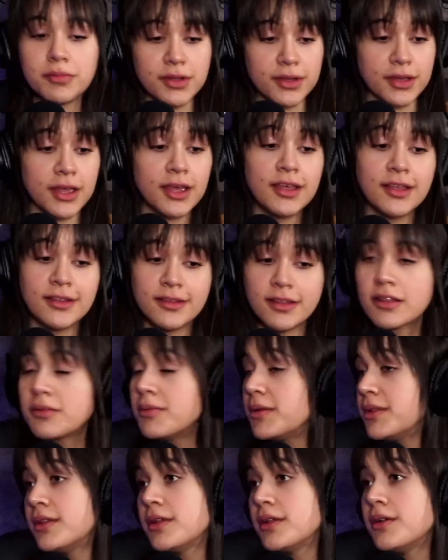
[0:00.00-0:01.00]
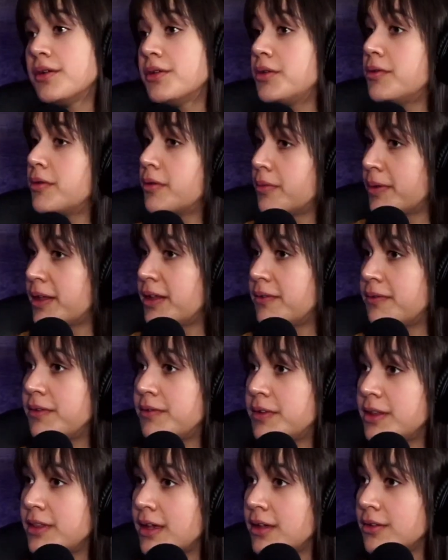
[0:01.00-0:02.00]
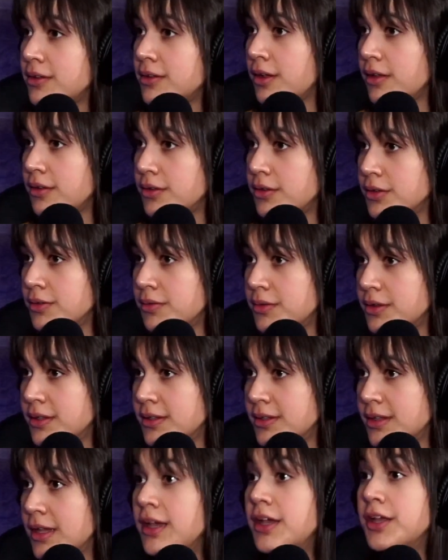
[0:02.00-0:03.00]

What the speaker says: Look, 6 months ago you had paid $50,000 over this.